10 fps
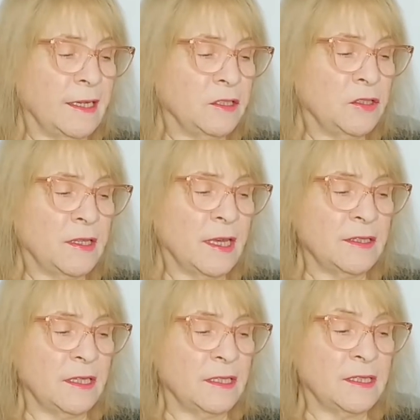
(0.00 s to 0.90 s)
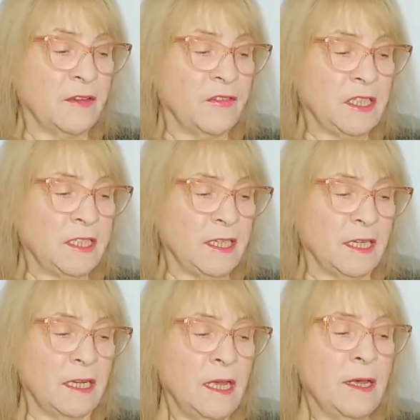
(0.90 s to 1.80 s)
in
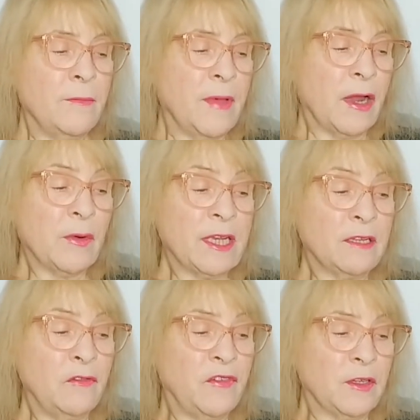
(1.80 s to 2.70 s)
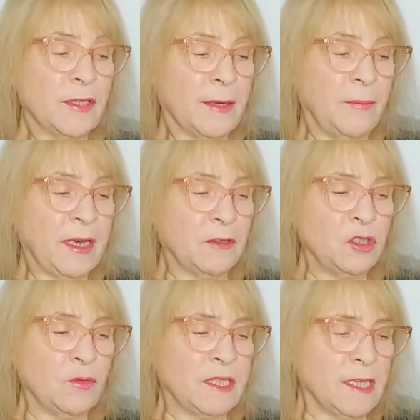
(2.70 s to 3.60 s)
2017, Meriel felt compelled
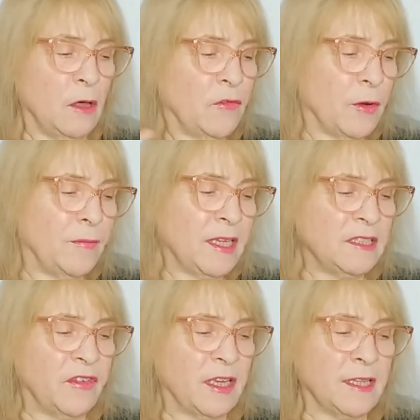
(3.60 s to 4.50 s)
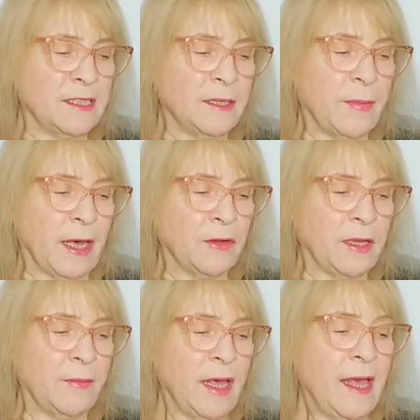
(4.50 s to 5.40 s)
to resolve her mixed feelings about
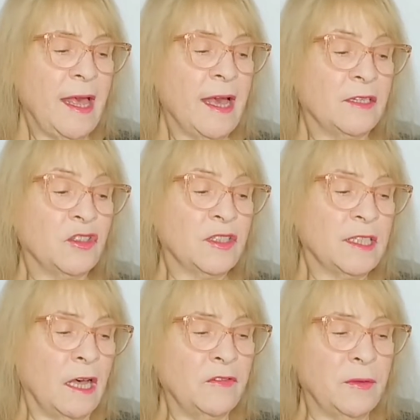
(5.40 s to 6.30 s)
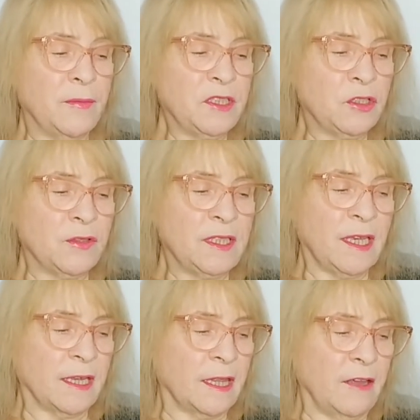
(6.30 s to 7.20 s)
him and to solve the mysteries
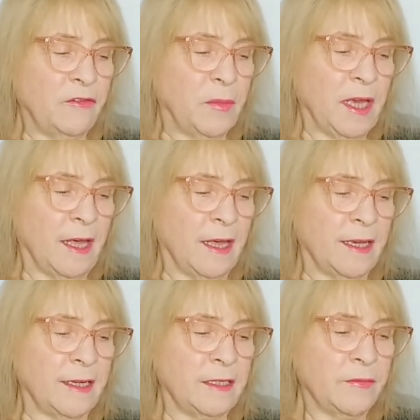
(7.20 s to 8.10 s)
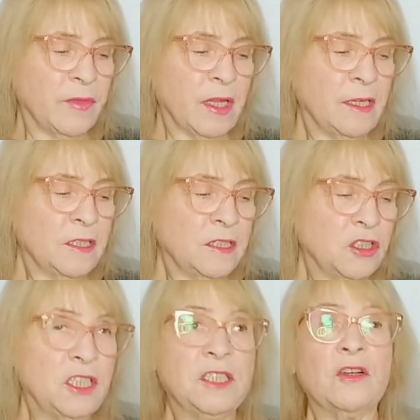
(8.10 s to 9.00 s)
he had left behind. So
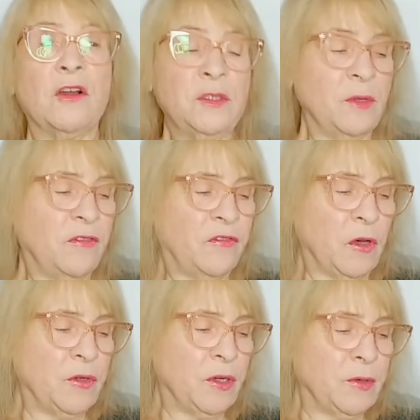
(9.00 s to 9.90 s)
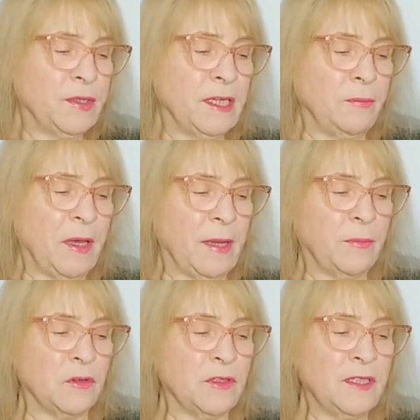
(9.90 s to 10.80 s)
she starts with photos and
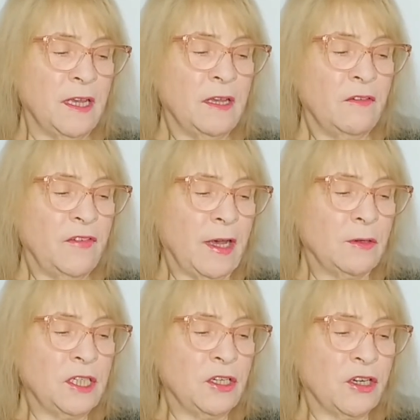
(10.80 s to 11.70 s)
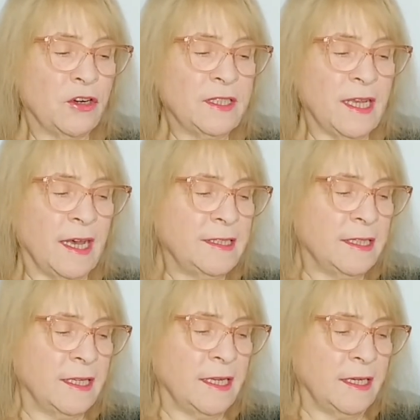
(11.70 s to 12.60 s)
papers found in Kurt's
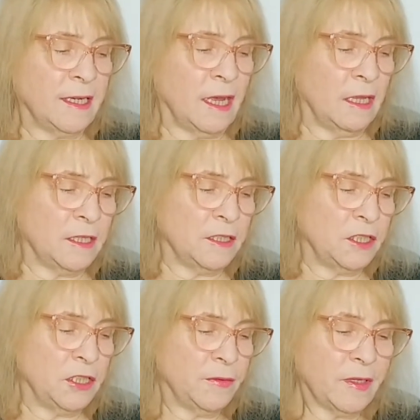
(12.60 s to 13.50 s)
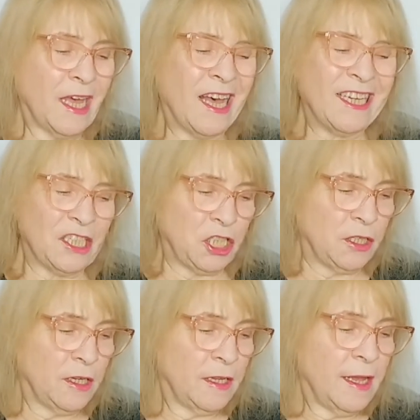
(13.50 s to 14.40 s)
isolated cottage.
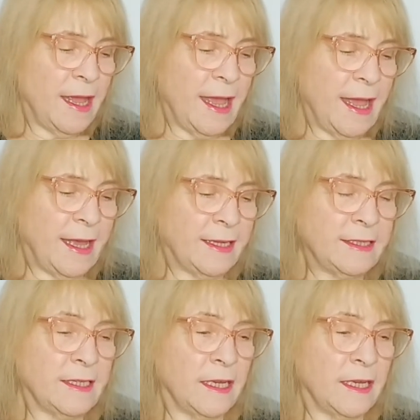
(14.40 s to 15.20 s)
And